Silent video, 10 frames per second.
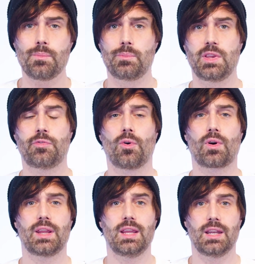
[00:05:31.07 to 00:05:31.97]

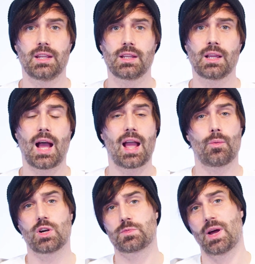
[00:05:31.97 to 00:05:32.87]
before eating, I
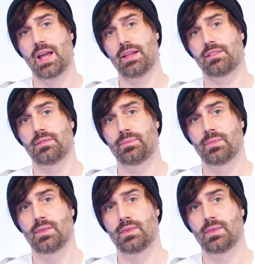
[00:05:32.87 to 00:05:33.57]
wash my hands.